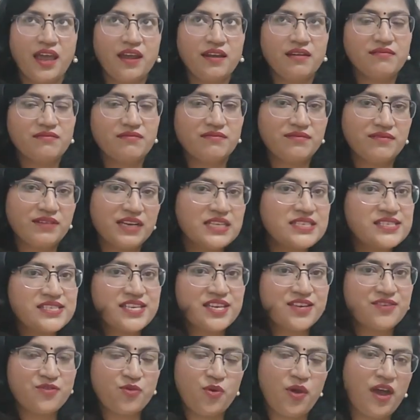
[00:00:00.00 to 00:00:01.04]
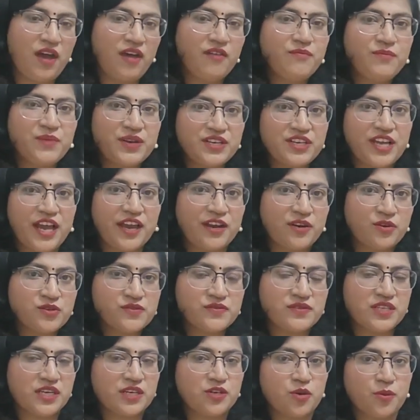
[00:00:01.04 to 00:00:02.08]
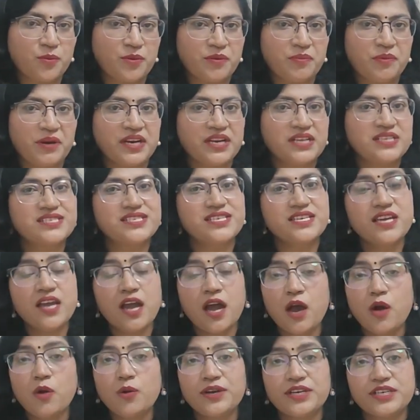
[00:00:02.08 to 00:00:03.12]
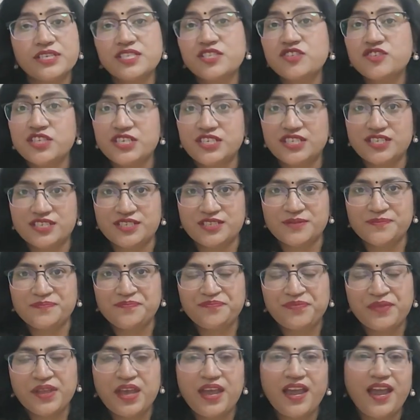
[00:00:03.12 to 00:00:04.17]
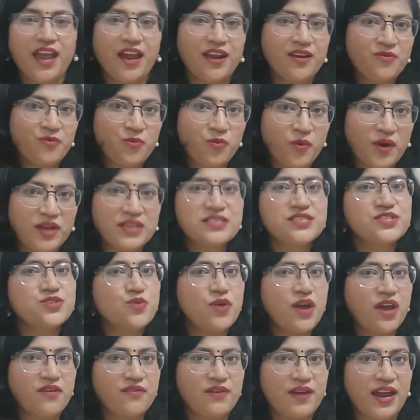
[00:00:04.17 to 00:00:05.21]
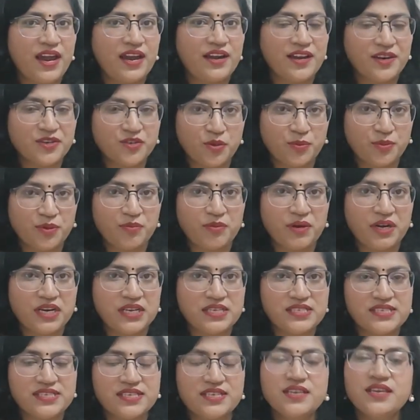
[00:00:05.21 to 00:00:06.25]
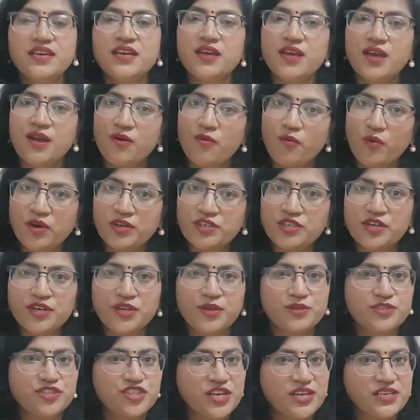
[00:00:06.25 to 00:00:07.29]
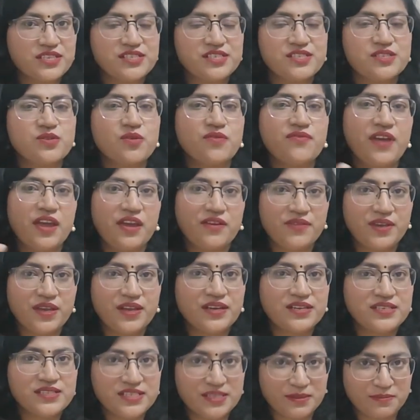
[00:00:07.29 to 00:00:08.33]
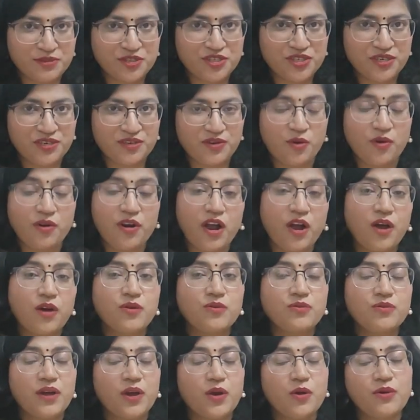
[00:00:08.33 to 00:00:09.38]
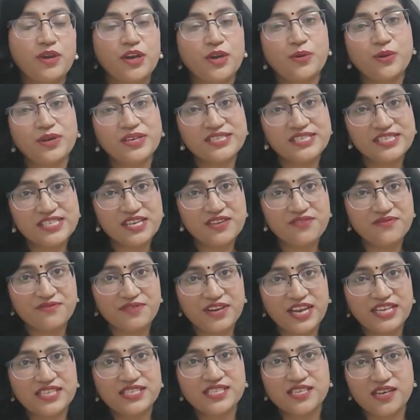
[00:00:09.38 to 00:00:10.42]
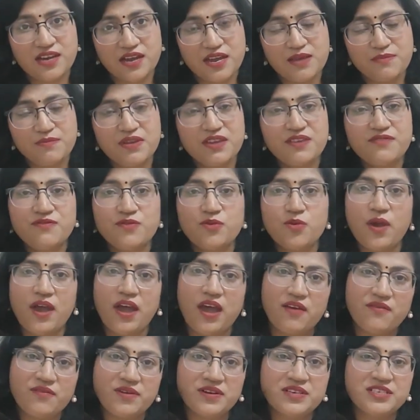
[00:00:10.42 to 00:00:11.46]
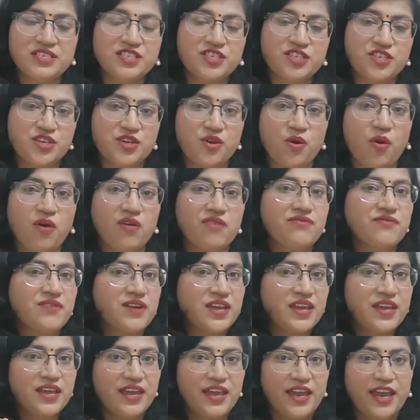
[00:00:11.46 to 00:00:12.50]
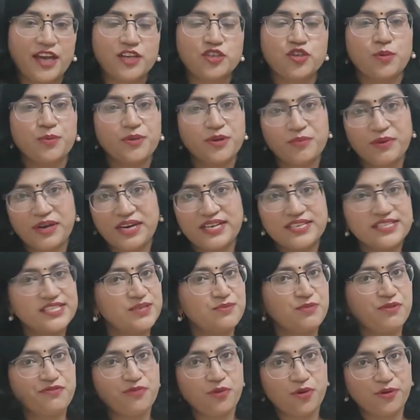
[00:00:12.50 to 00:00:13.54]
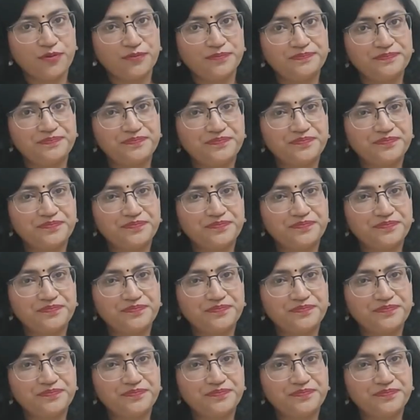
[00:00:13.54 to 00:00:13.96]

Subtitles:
and let's say you have been diagnosed with ectopic pregnancy, how it is treated. And once you have had ectopic pregnancy, what are your chances of having conception, or how can you conceive next time if you have a history of ectopic pregnancy before.